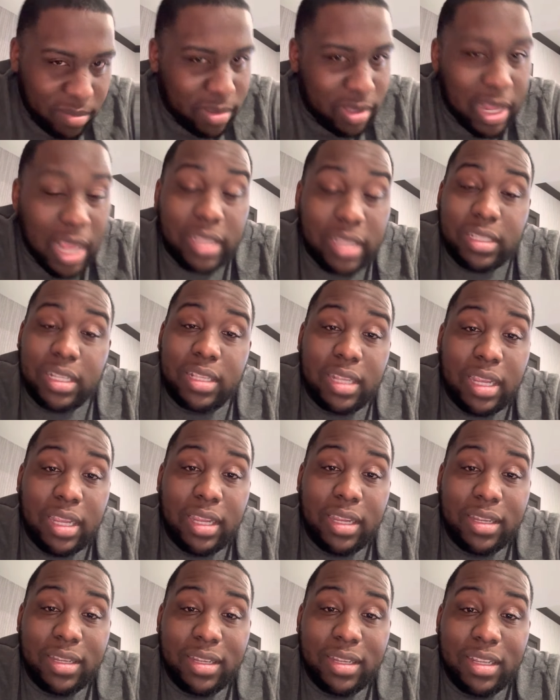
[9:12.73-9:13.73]
That's the
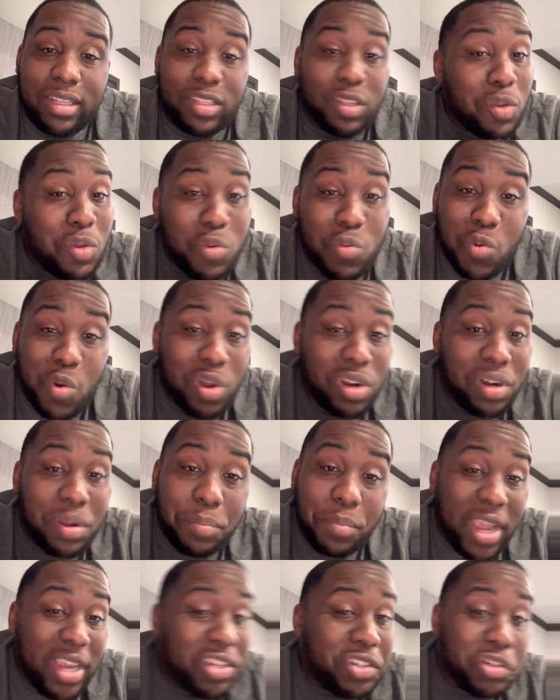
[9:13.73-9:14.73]
thing. So you want to
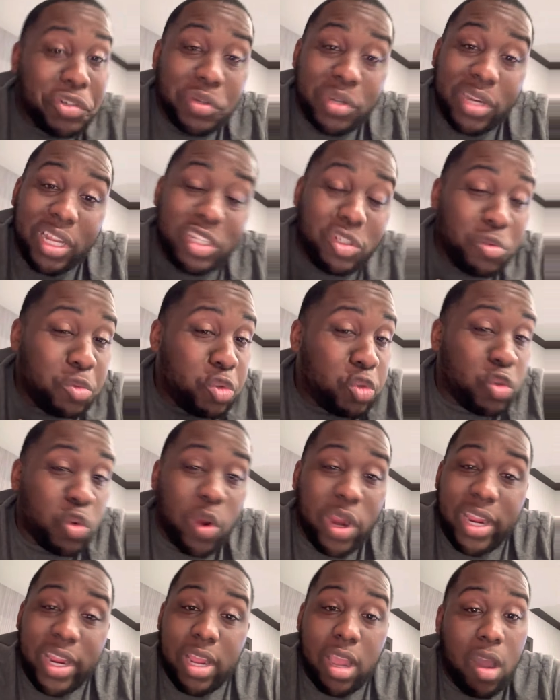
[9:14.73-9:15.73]
make sure that you're
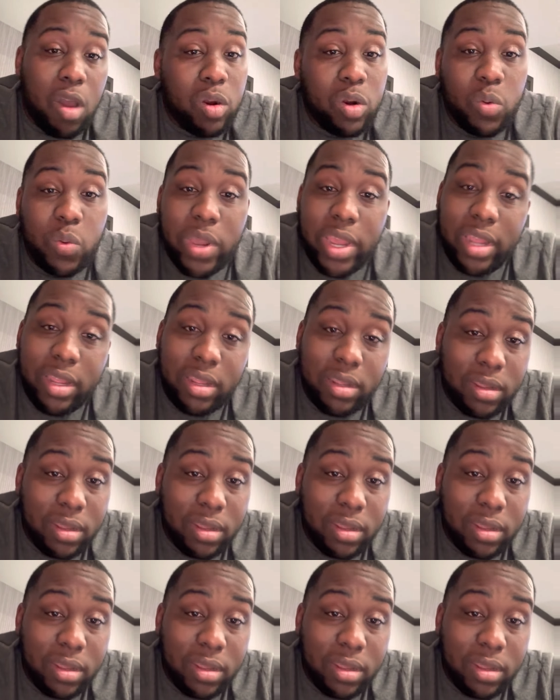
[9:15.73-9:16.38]
straight all the way.